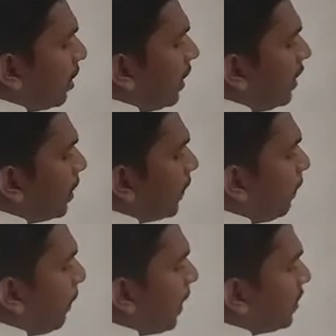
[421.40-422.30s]

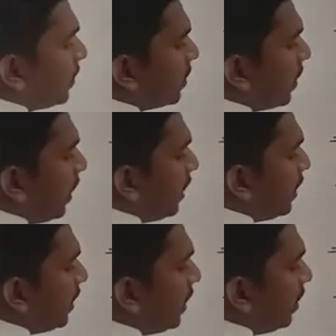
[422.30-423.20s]
get plus
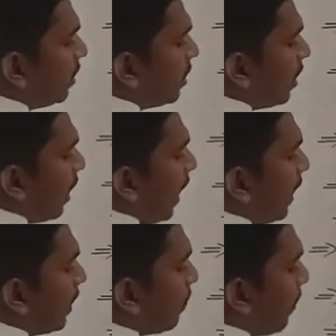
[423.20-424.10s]
18
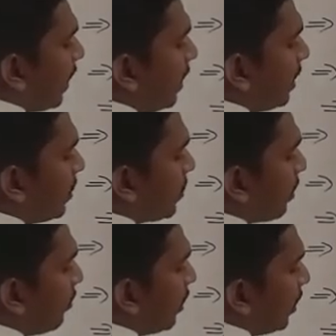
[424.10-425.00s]
and minus
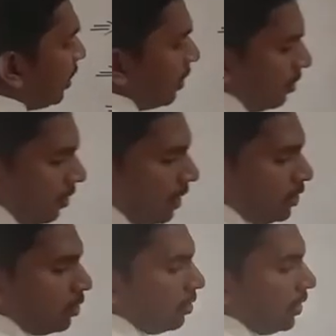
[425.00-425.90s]
17.
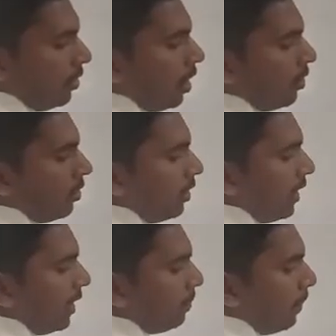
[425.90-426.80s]
Okay, so you have to
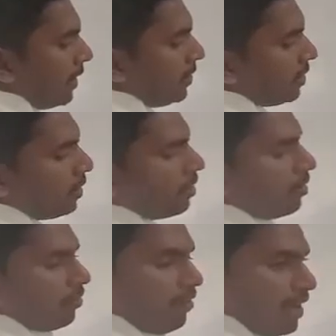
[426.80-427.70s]
take plus
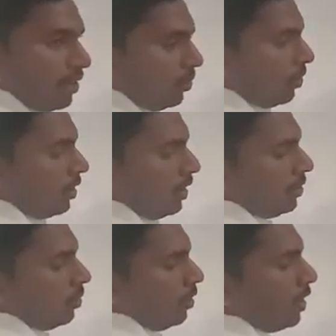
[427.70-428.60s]
value
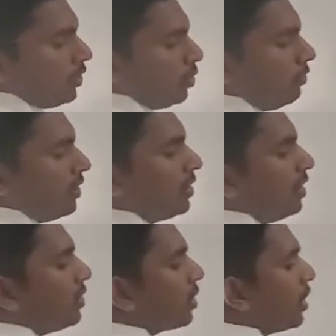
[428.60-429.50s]
only. Okay, so with
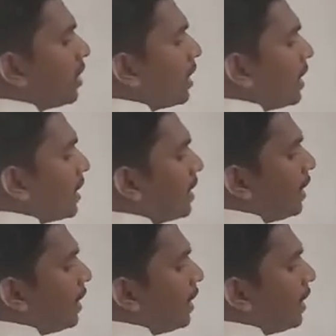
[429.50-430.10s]
this the